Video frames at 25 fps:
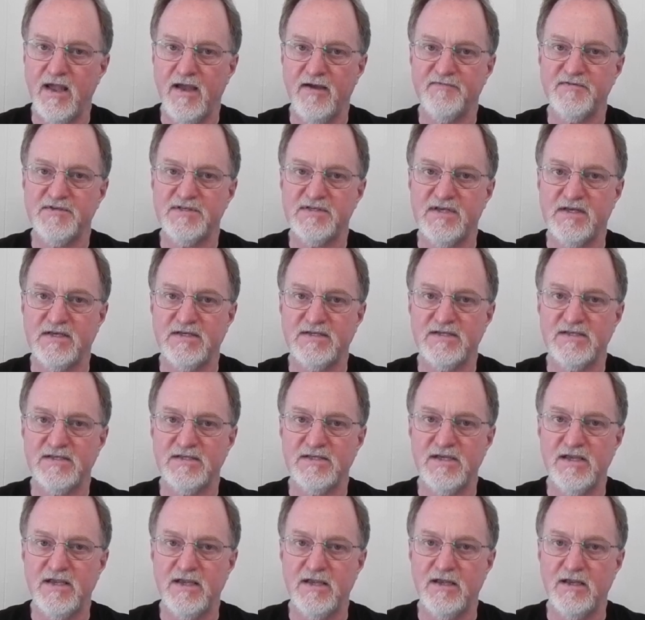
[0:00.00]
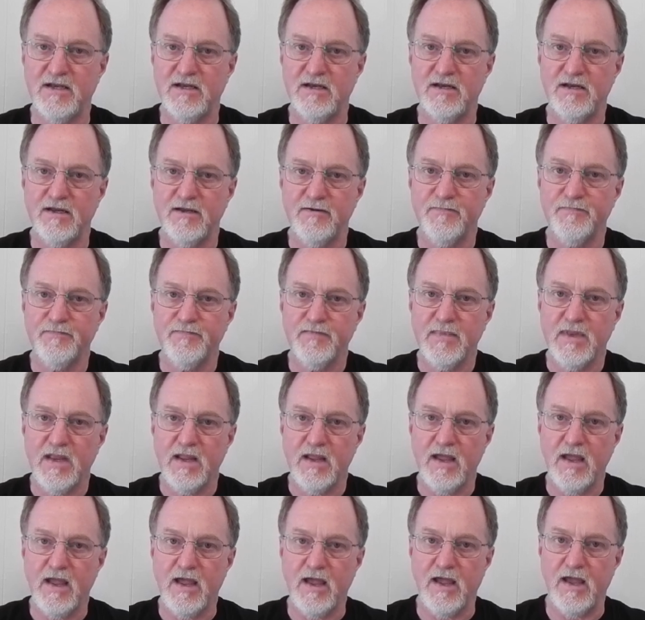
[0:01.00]
f16
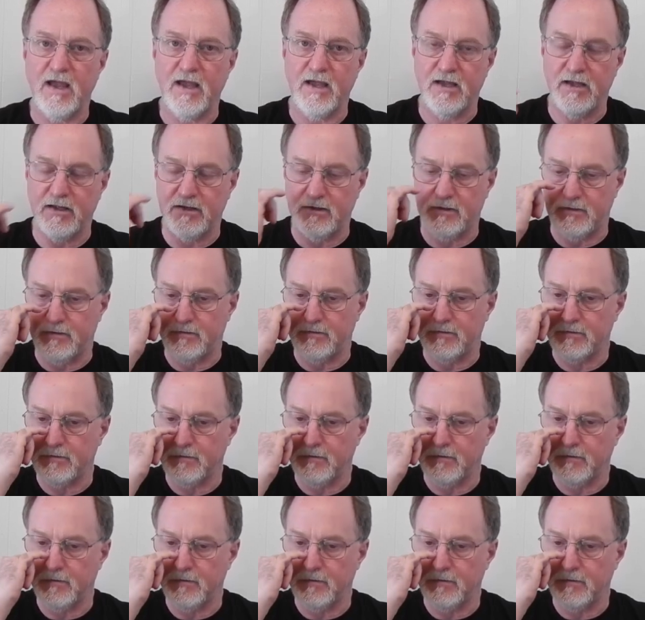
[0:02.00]
and